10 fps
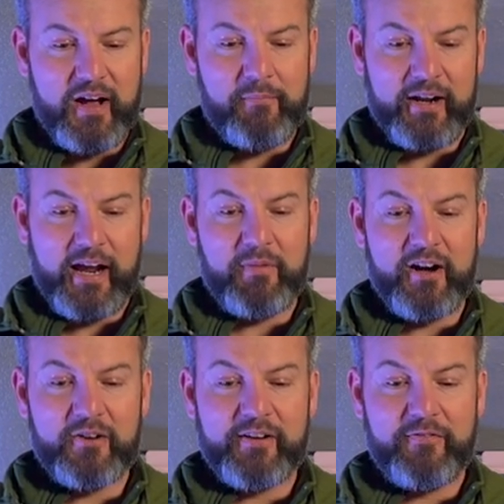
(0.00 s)
but I'm
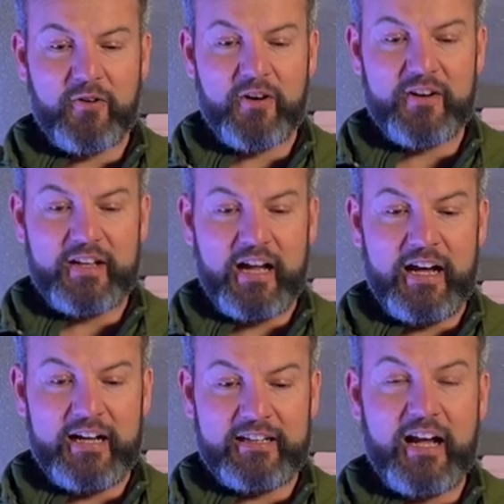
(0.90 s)
hungry for
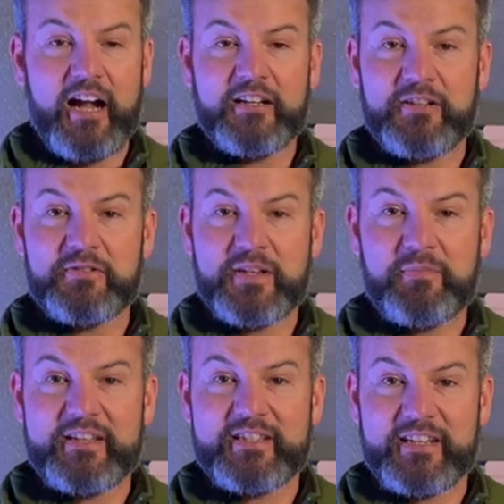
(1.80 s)
uh, God to do
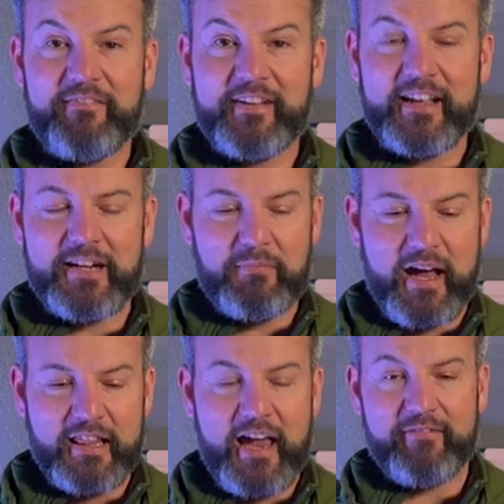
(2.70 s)
something significant in my
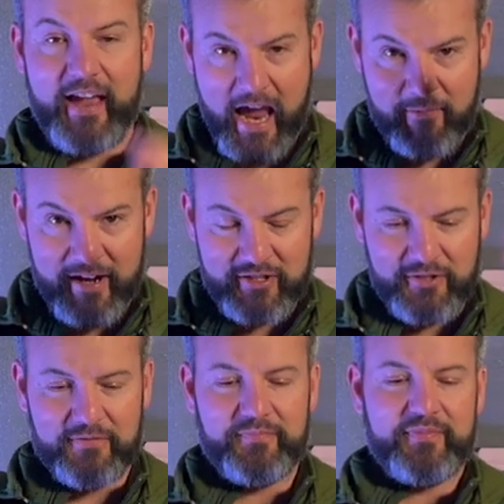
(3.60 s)
life. How about you?